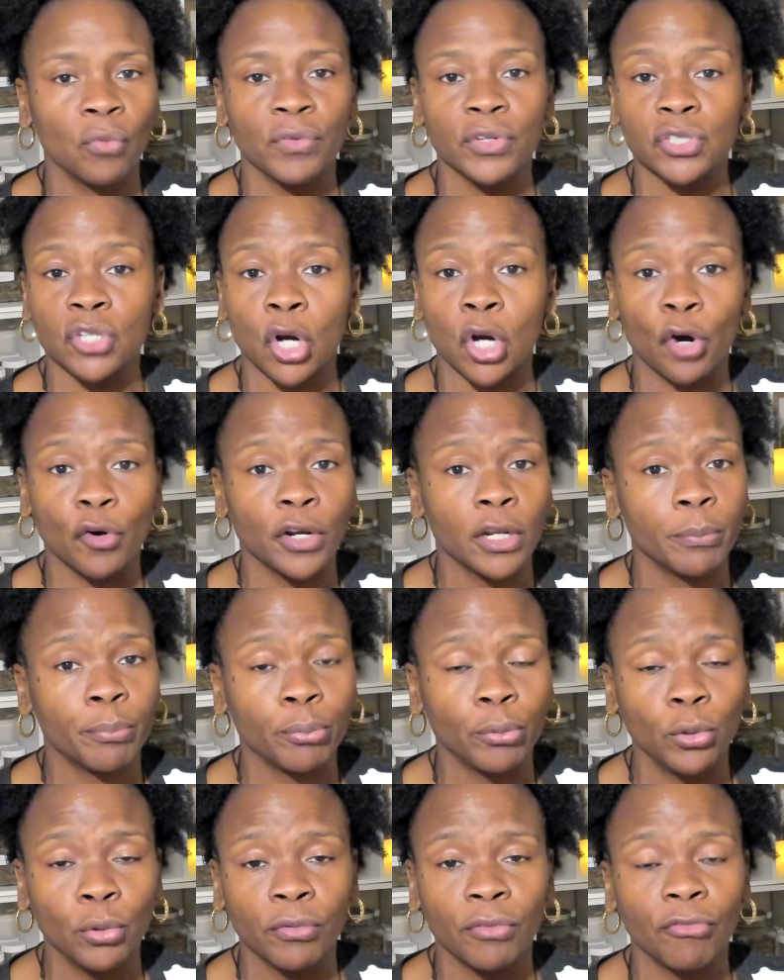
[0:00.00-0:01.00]
is already
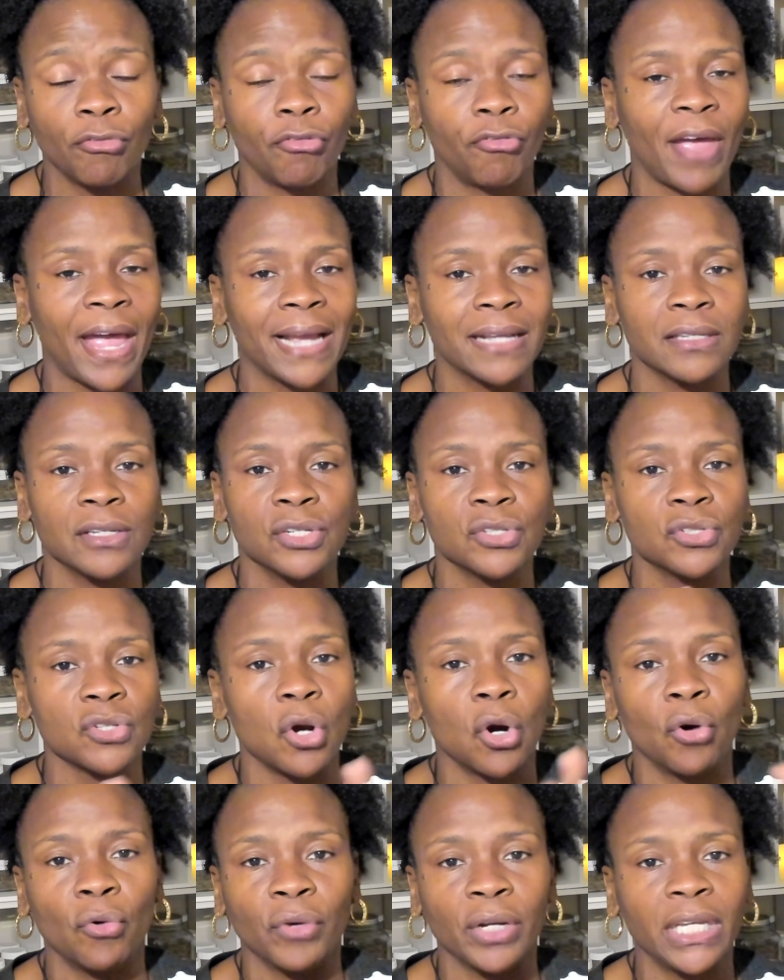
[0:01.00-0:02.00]
proven fact, and it's
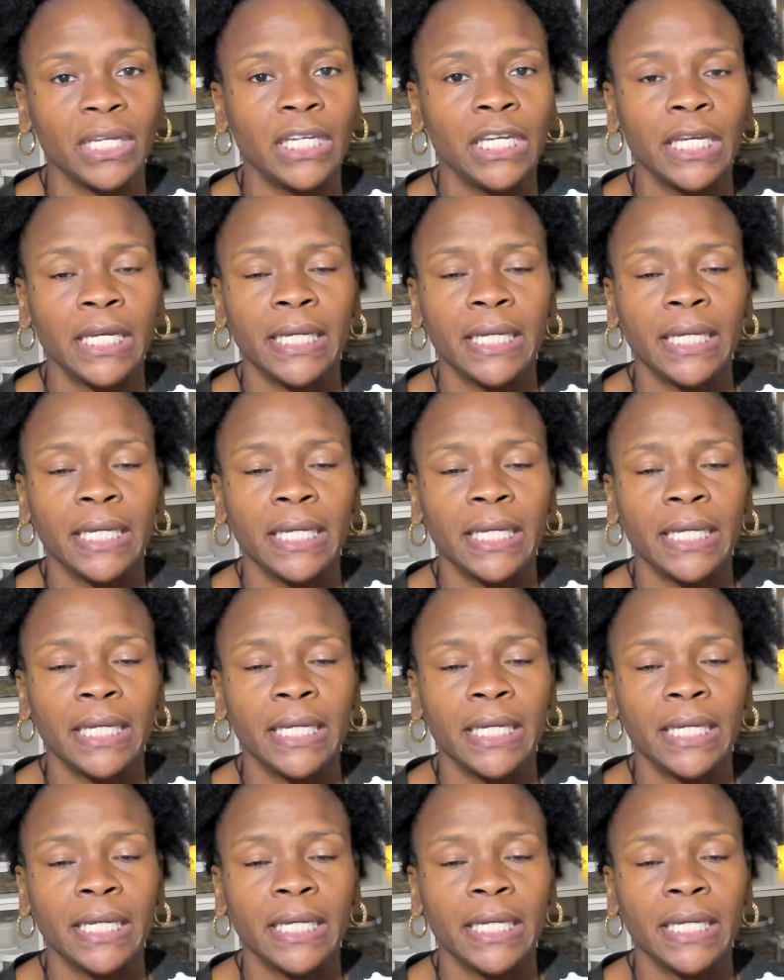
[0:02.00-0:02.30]
already